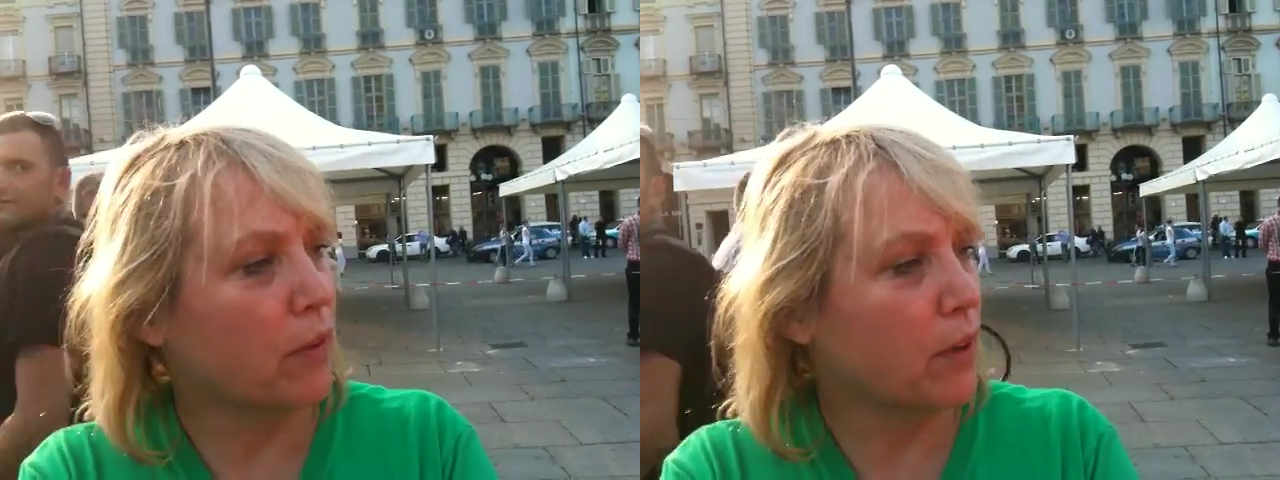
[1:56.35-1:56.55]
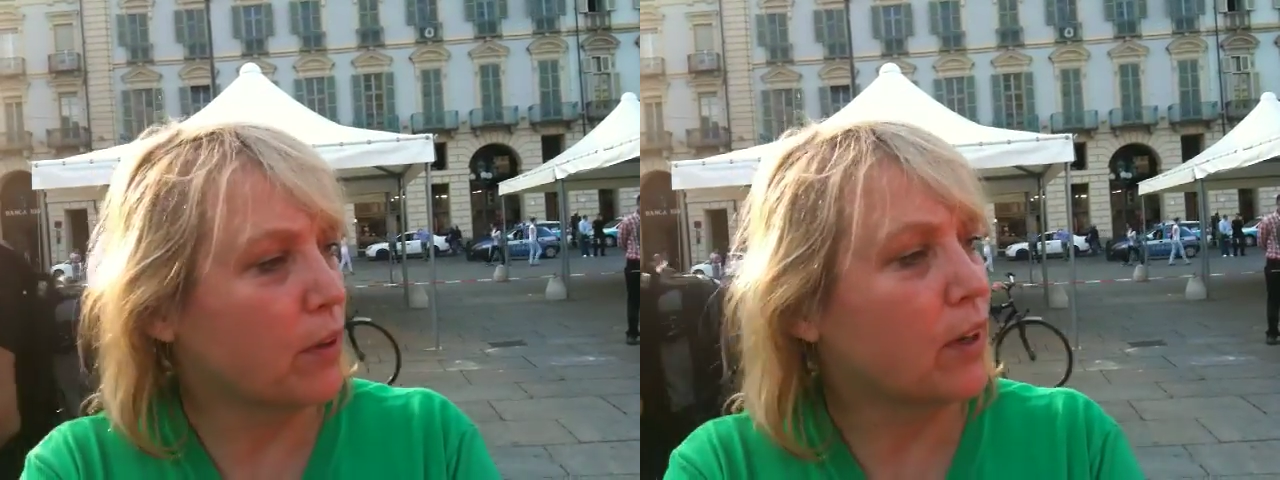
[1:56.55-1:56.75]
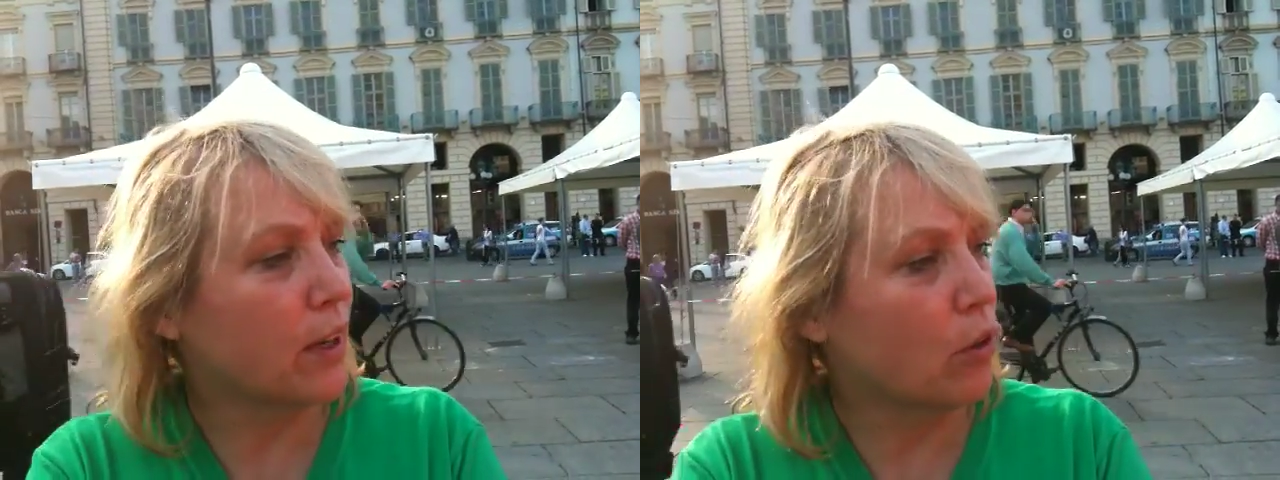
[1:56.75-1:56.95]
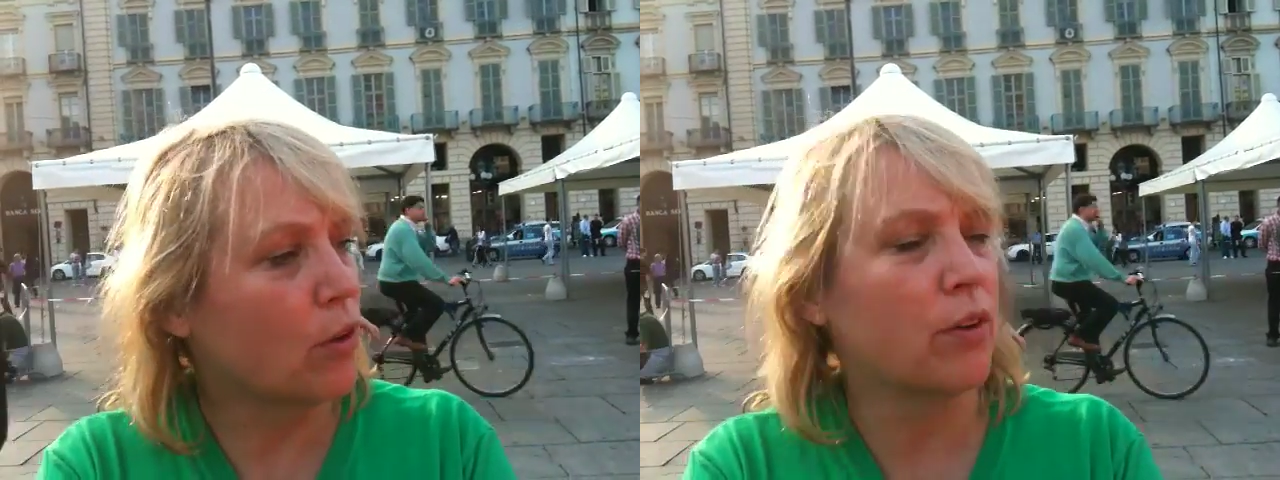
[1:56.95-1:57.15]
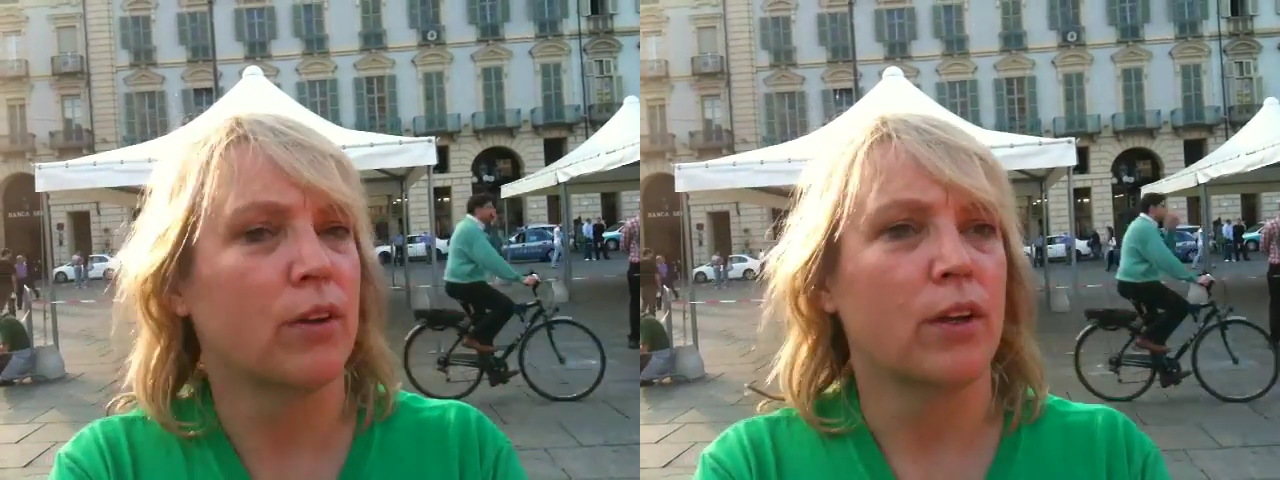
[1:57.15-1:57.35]
in Lyon
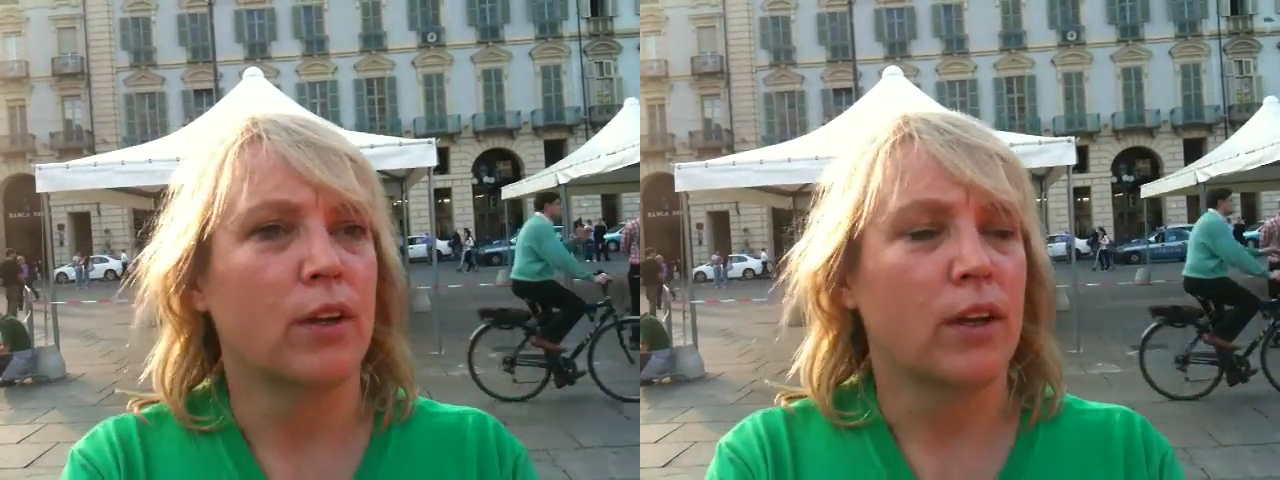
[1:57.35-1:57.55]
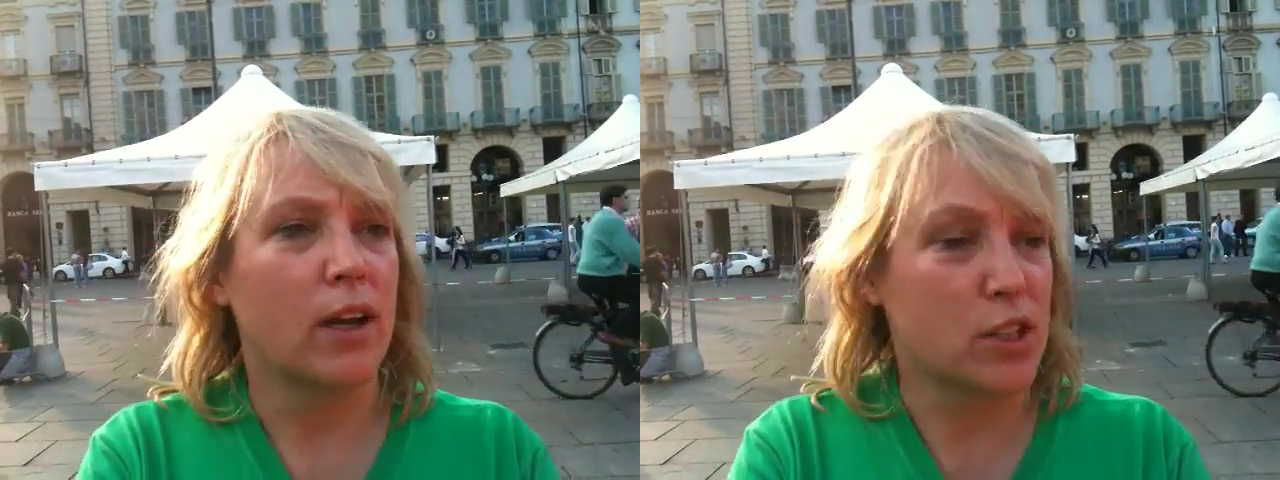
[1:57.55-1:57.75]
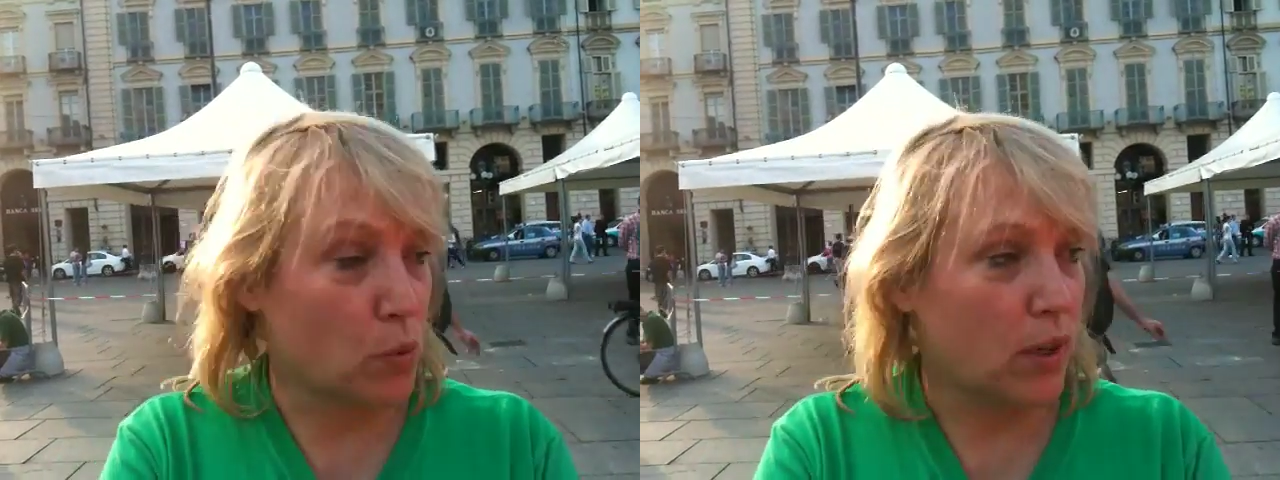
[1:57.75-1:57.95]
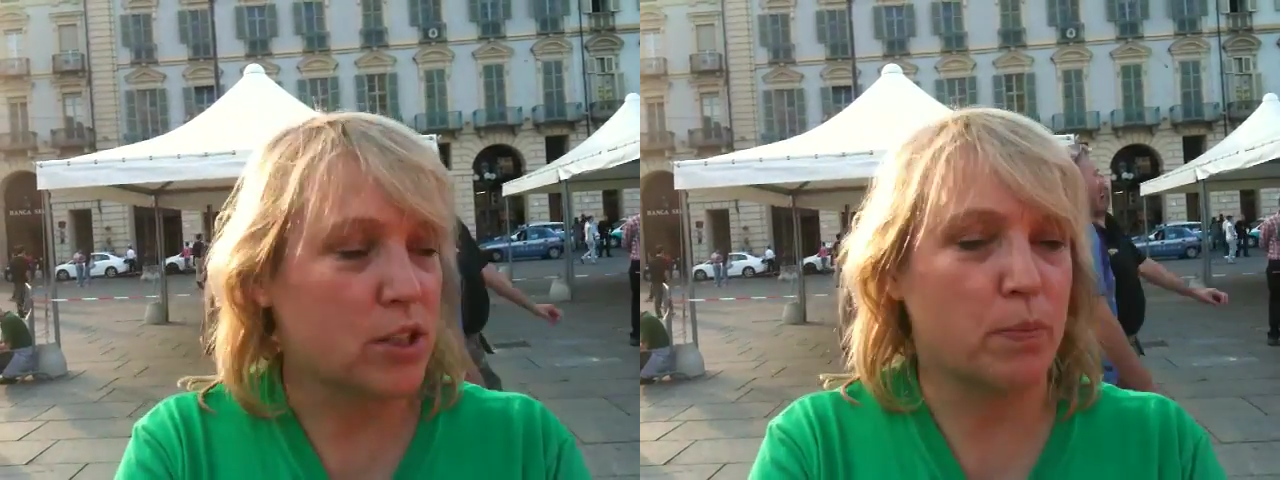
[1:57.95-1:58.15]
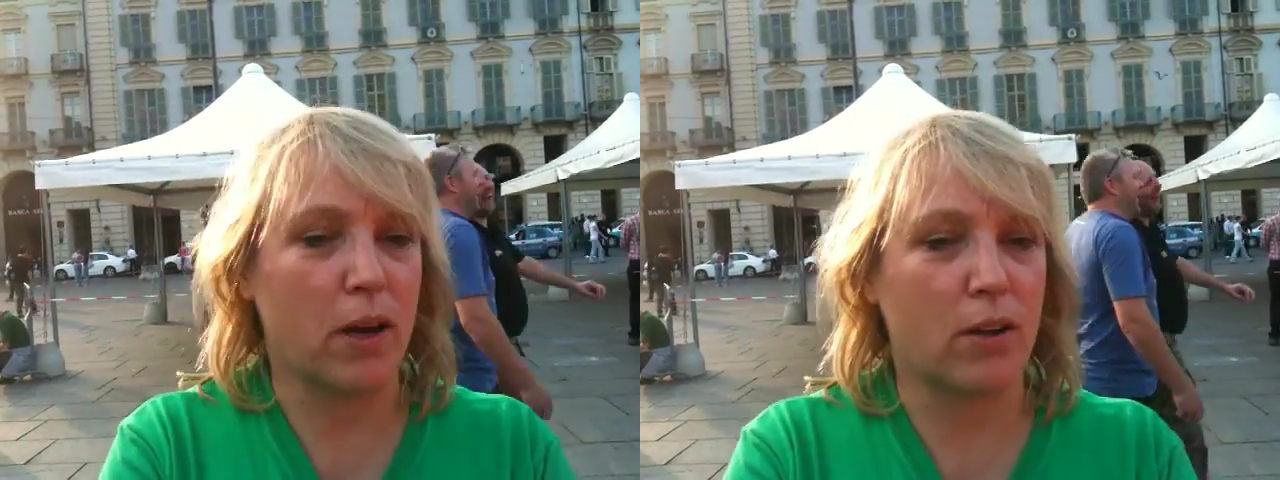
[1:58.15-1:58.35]
as well
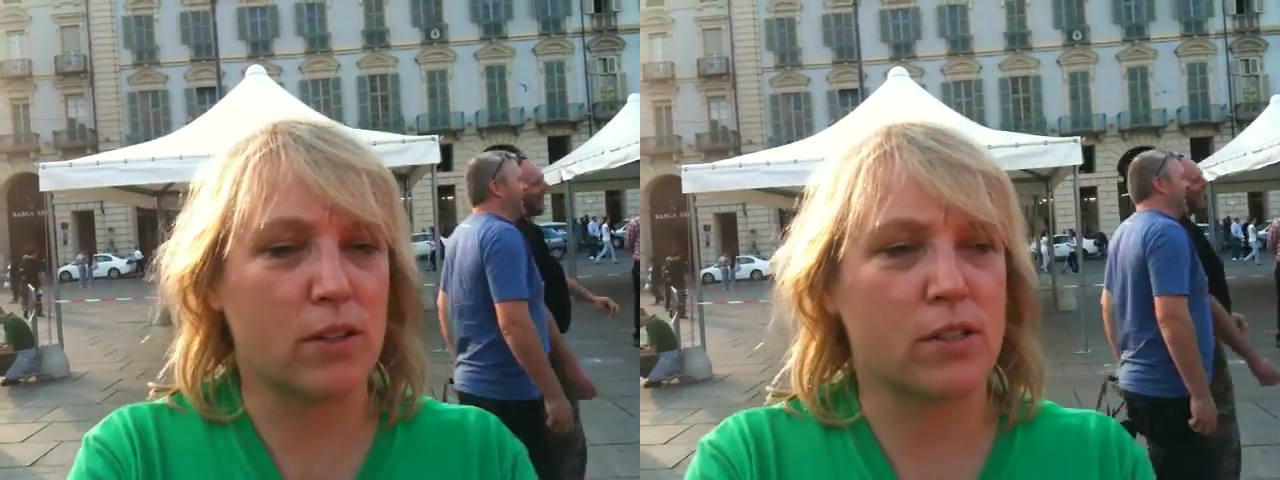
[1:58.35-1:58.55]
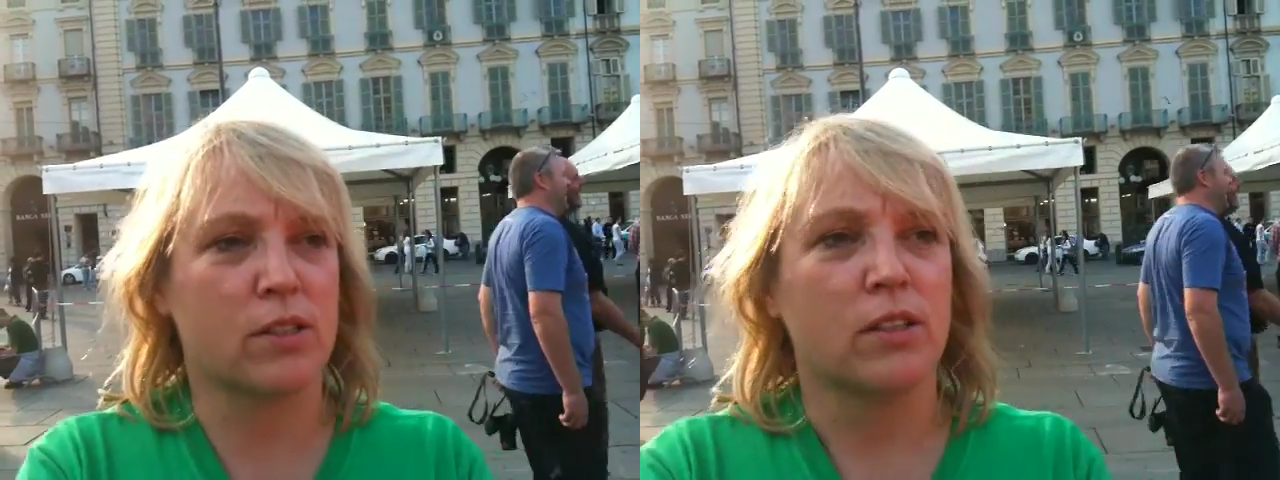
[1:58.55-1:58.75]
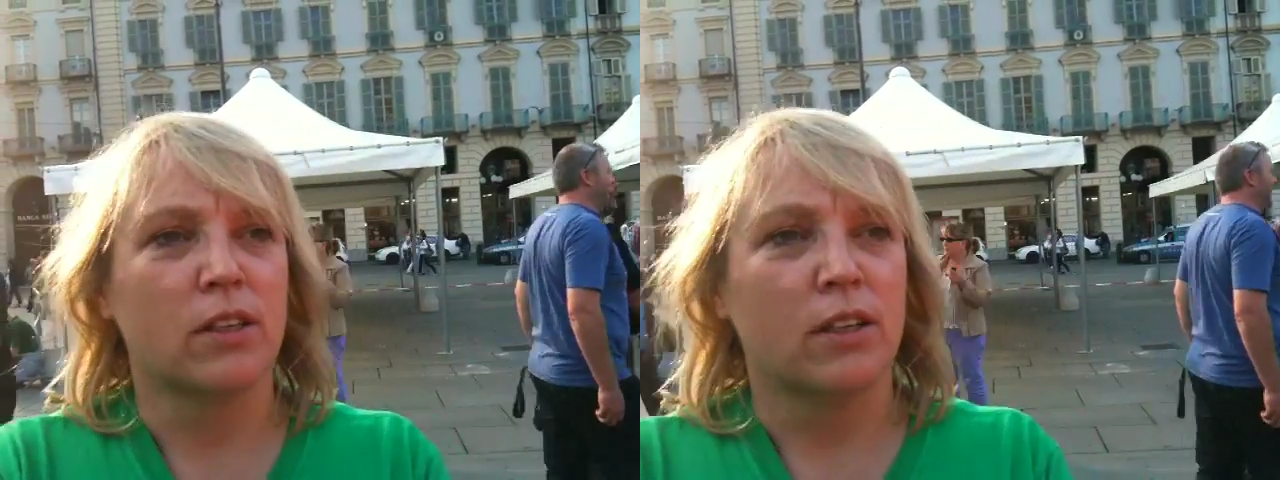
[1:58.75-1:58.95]
as Paris.